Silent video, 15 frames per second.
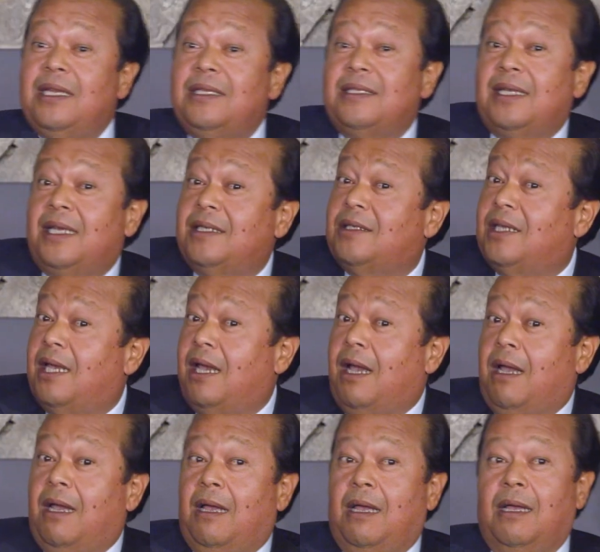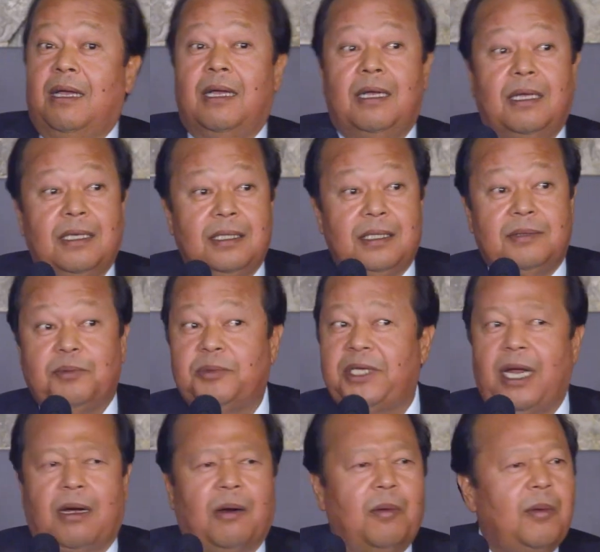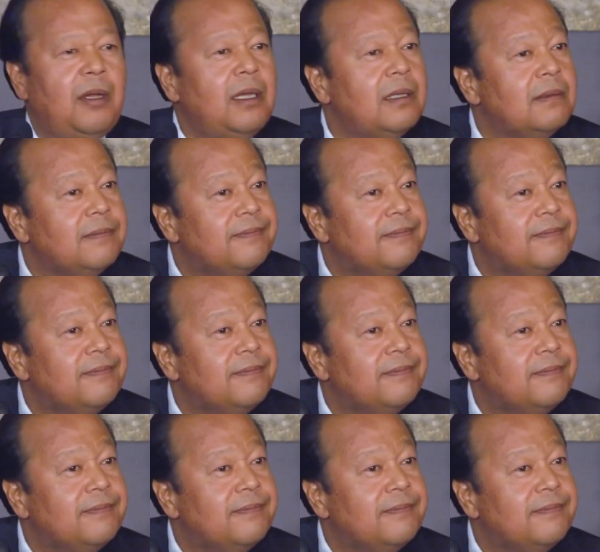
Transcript: he says, it's terrible.